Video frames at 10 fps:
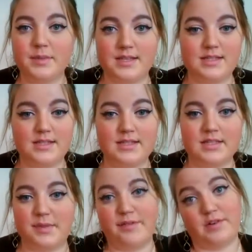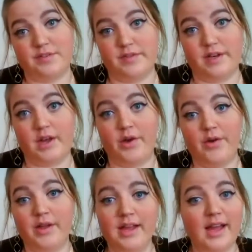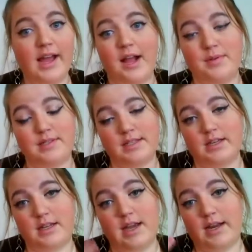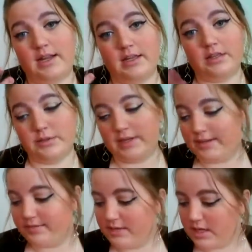but since this is my first video, I'm just gonna kind of include it.